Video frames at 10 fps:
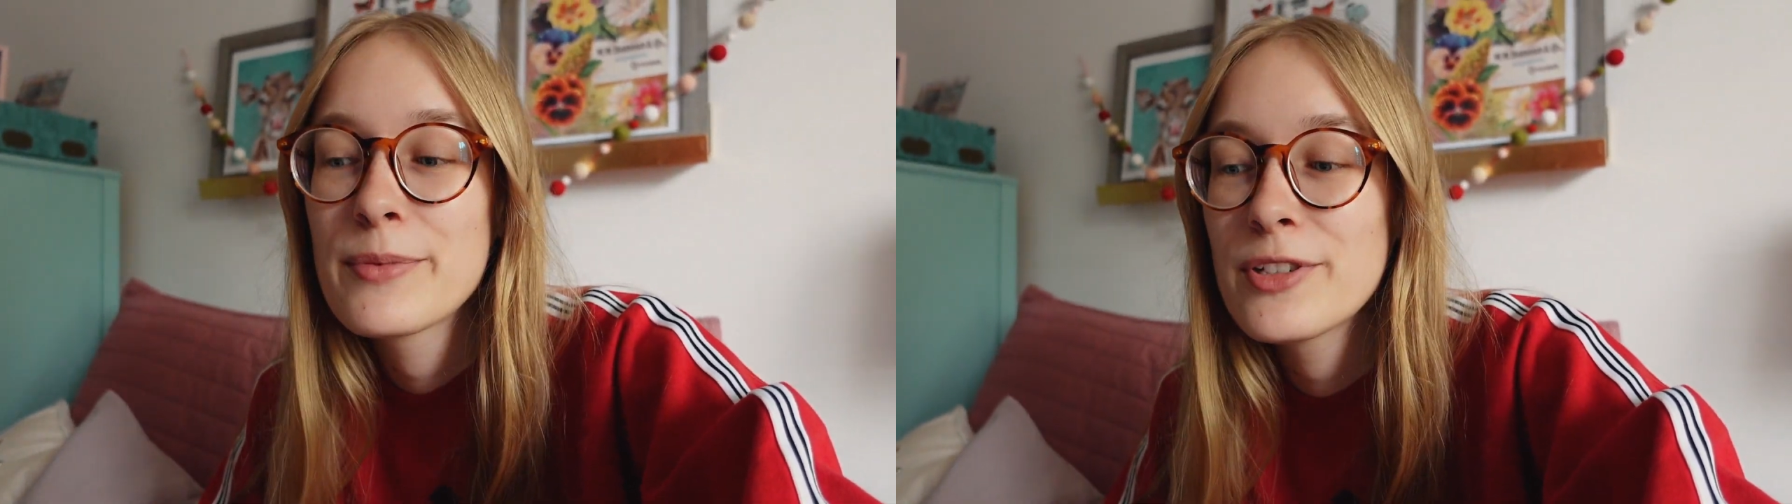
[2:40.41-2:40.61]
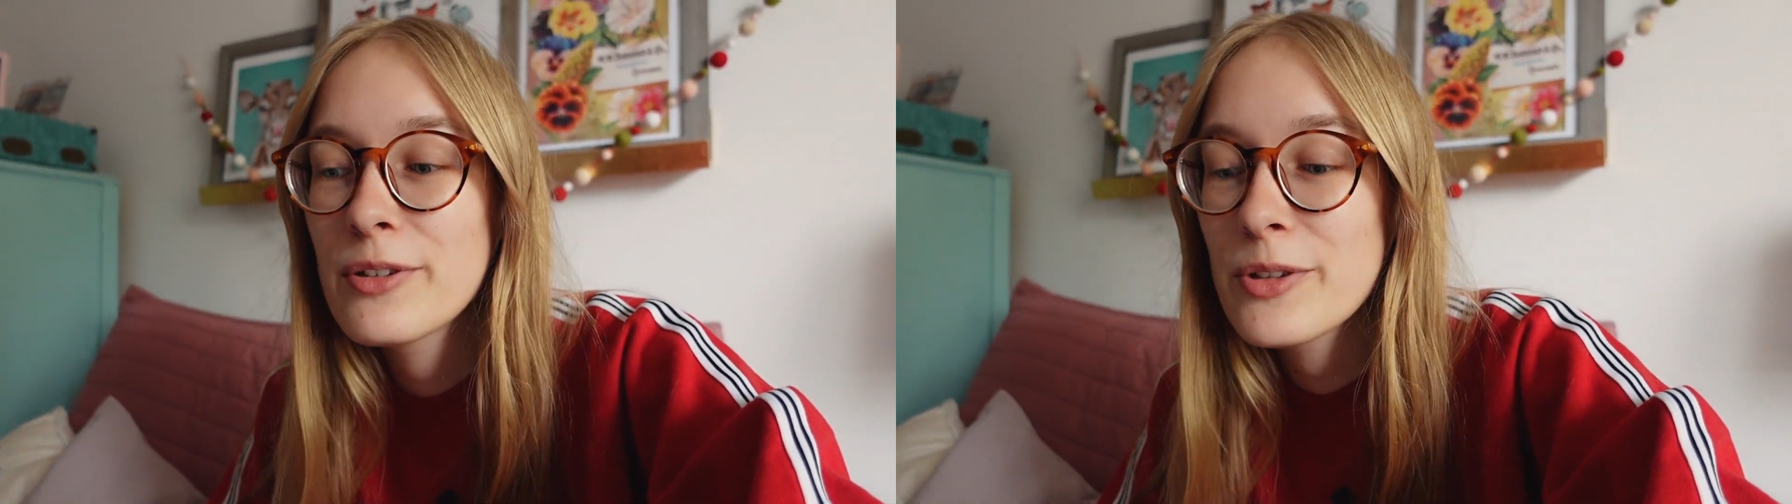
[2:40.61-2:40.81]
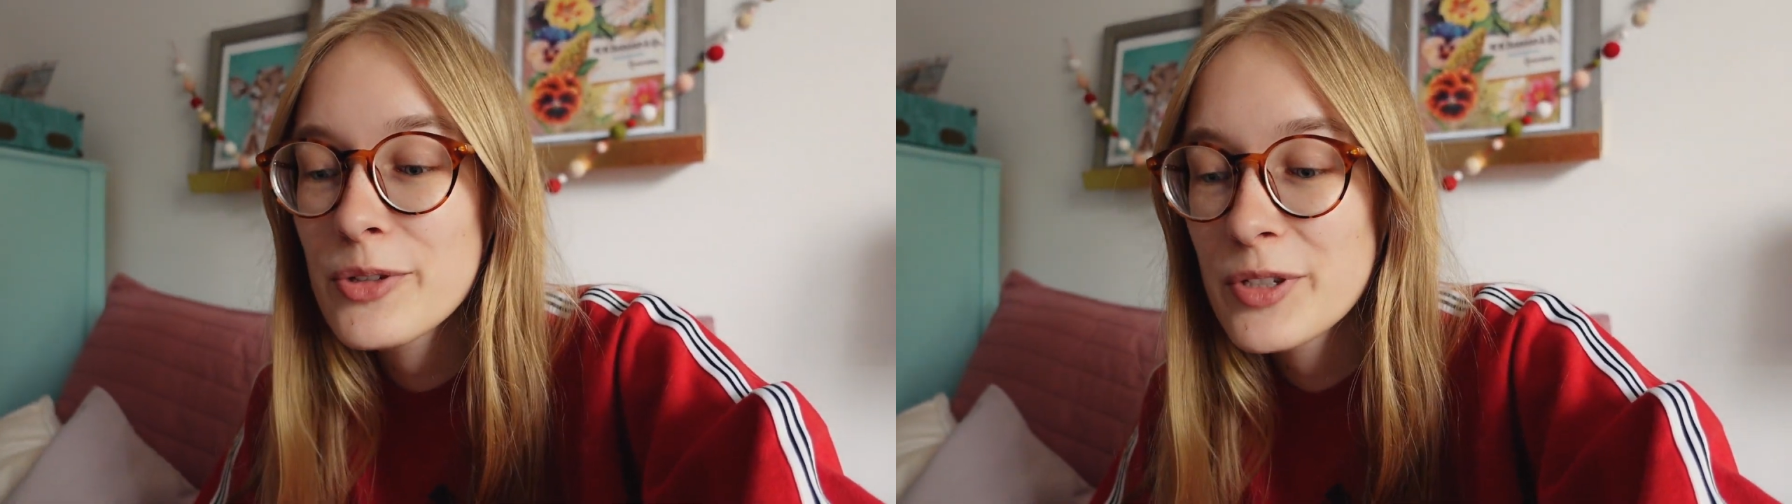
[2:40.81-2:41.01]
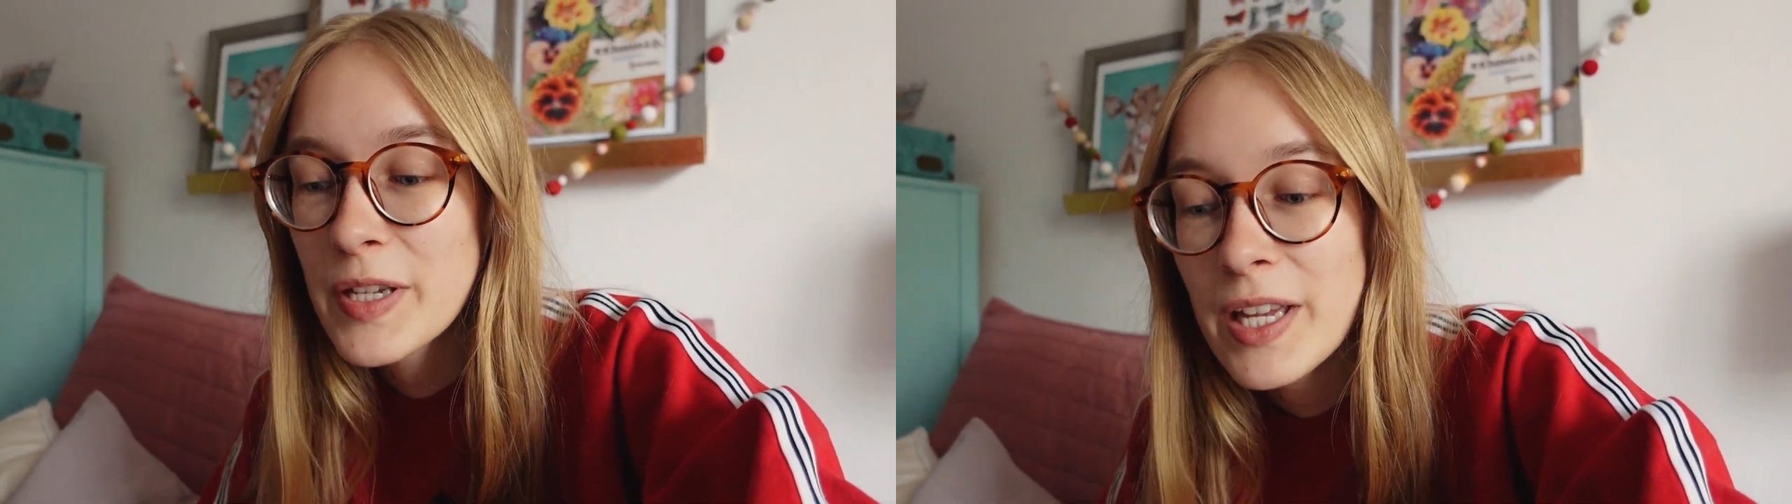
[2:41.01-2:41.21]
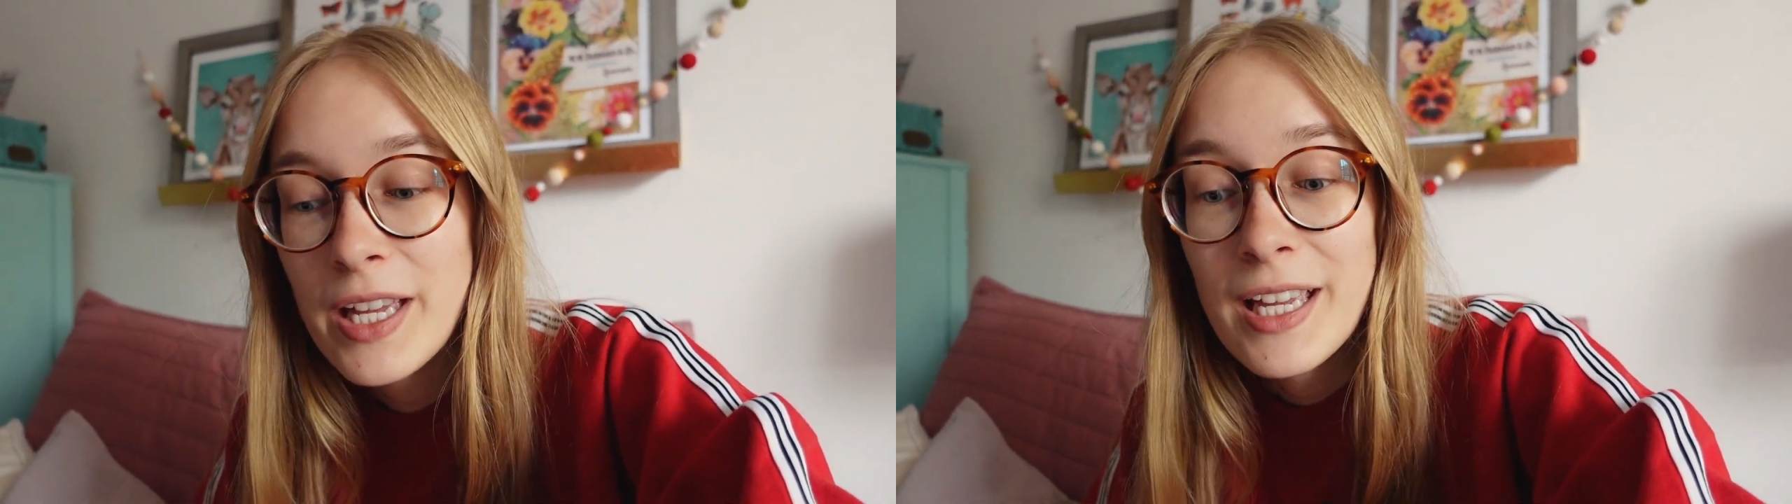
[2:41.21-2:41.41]
solos
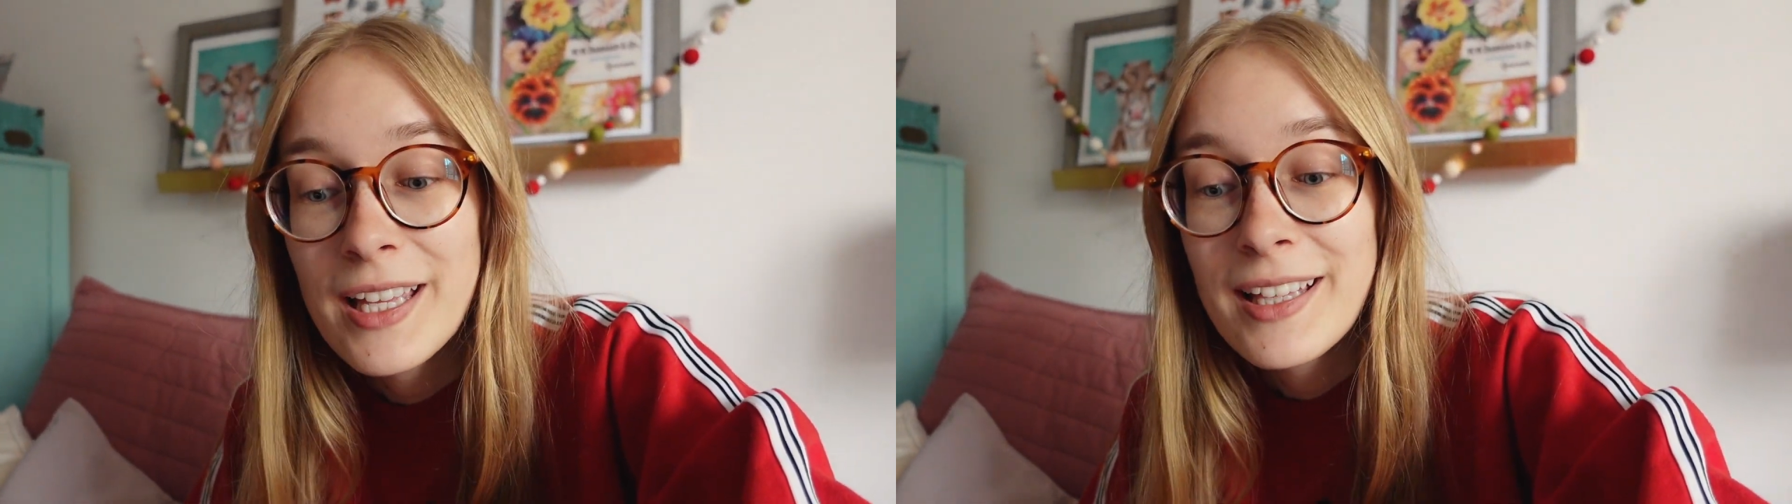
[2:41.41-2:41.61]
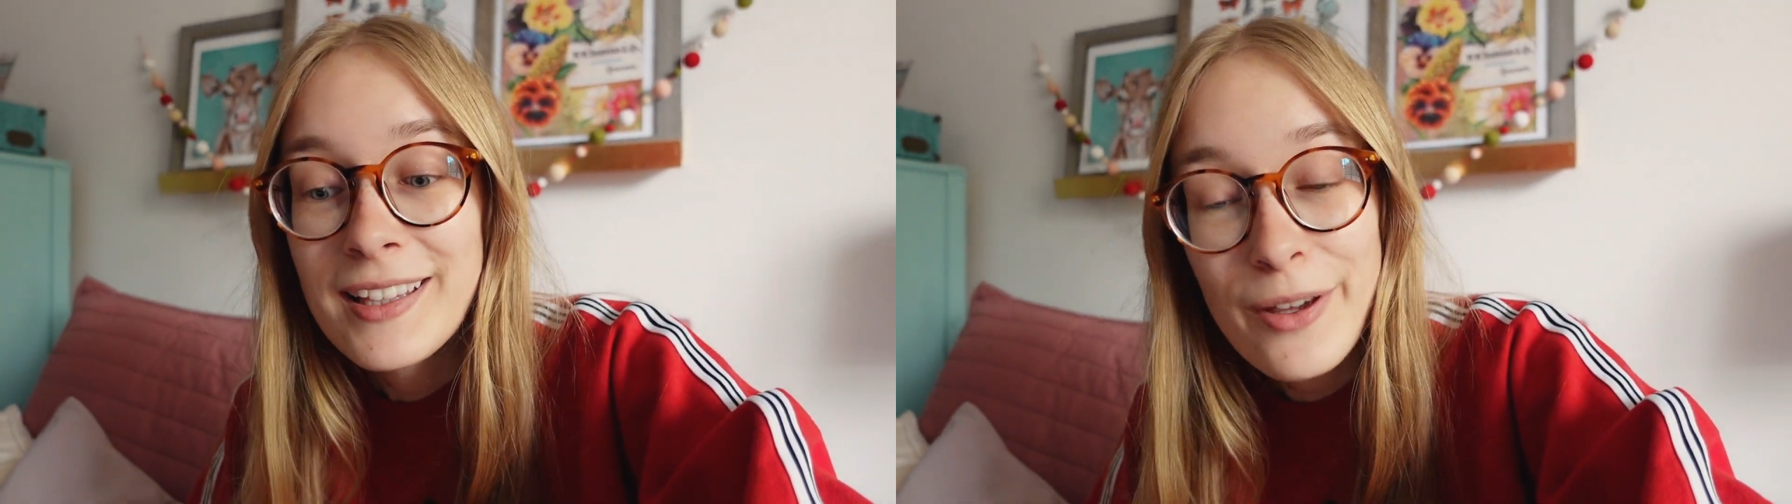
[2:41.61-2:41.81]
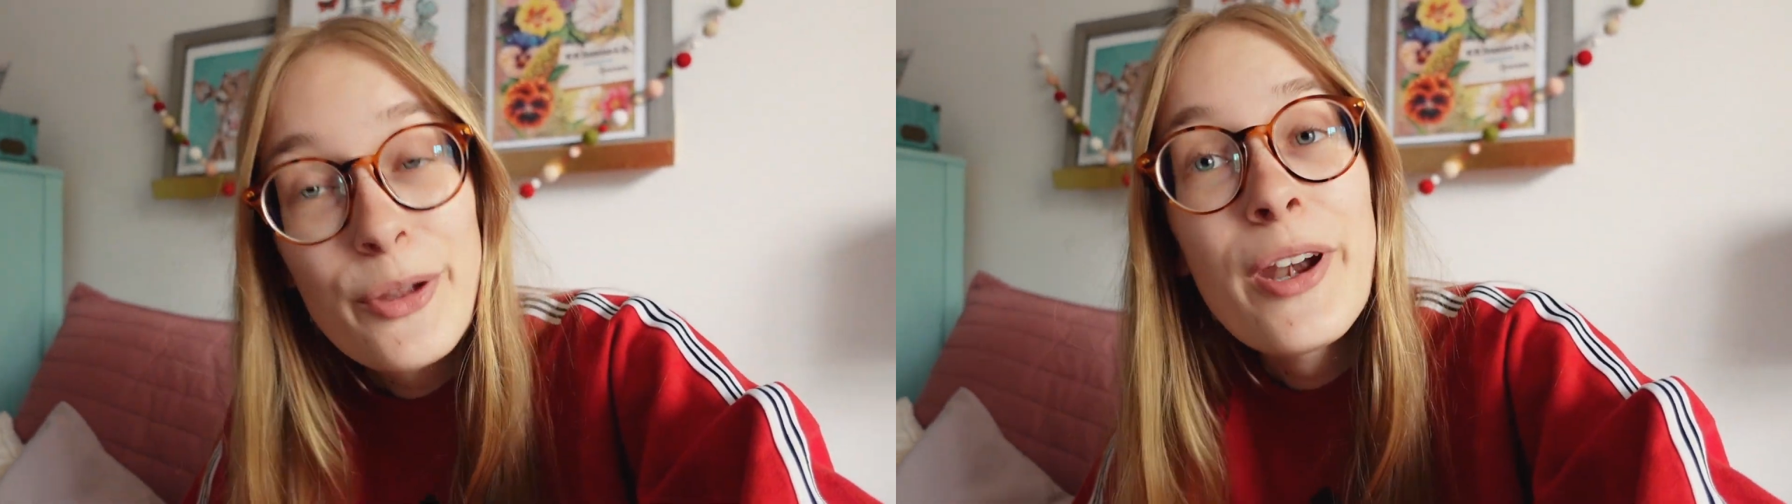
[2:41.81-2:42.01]
the other